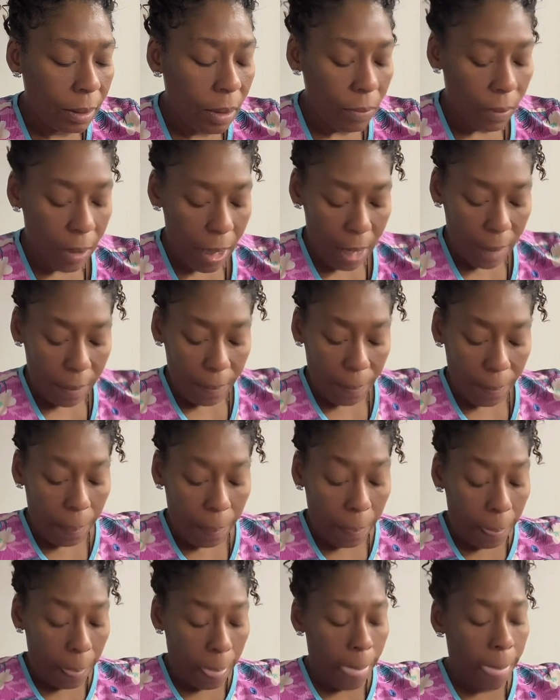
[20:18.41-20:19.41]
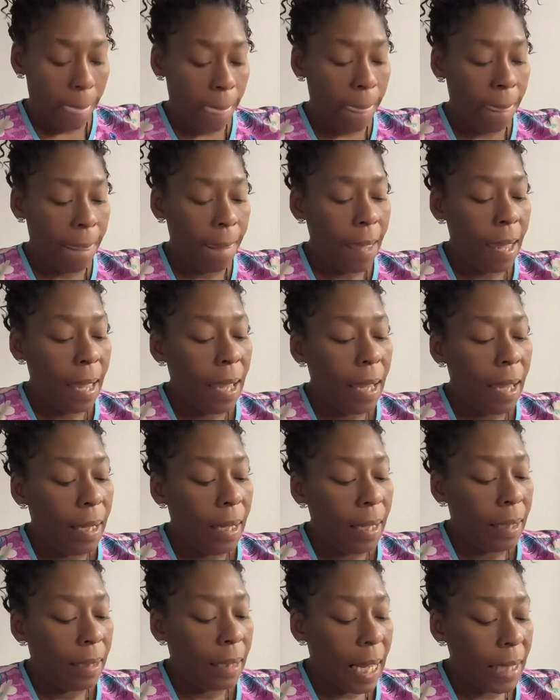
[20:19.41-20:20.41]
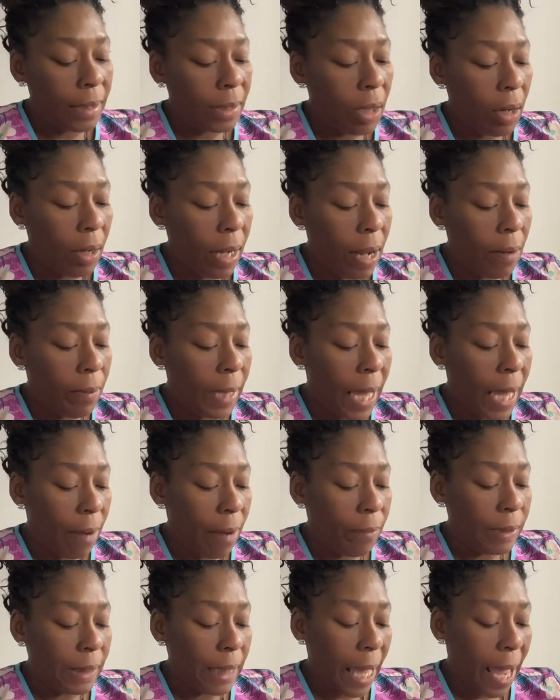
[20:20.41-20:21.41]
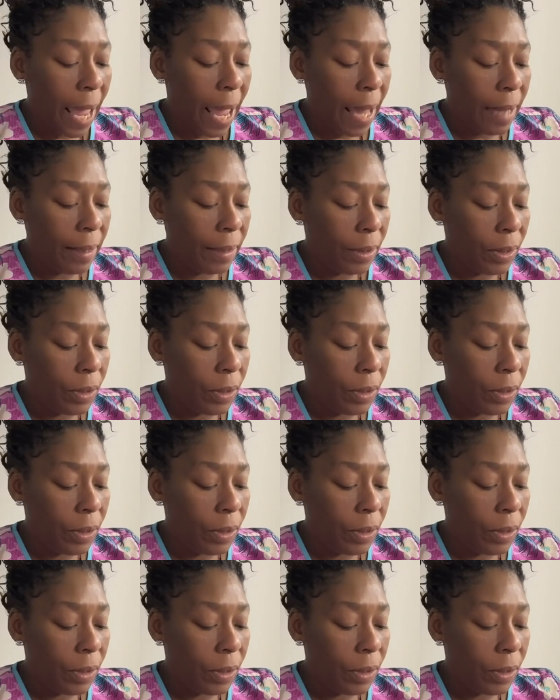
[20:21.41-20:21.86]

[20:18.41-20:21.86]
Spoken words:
Okay. Last card out we had was Hat.